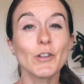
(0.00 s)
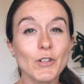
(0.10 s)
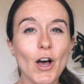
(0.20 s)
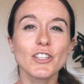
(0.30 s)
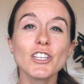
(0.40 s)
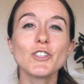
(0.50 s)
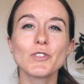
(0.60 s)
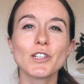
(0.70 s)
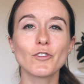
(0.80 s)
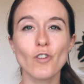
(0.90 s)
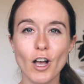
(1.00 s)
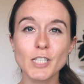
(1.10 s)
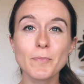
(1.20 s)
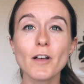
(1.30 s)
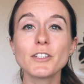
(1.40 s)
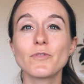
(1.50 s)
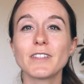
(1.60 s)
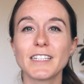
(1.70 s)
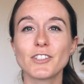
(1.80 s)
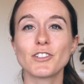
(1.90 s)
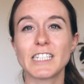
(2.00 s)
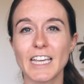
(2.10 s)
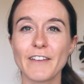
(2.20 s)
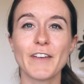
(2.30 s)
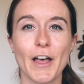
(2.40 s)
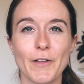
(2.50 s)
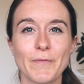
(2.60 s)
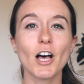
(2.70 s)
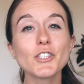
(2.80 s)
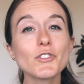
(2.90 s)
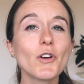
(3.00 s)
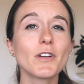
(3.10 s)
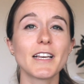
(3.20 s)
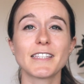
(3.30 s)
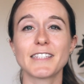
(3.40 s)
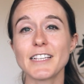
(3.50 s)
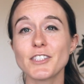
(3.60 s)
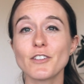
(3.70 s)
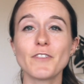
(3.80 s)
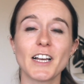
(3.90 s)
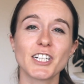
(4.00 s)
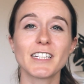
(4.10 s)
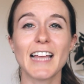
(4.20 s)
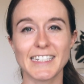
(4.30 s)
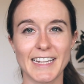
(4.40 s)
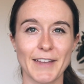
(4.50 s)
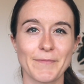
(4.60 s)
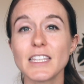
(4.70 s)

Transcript: You can also use a lacrosse ball to release your TFL, also known as the tensor fasciae latae.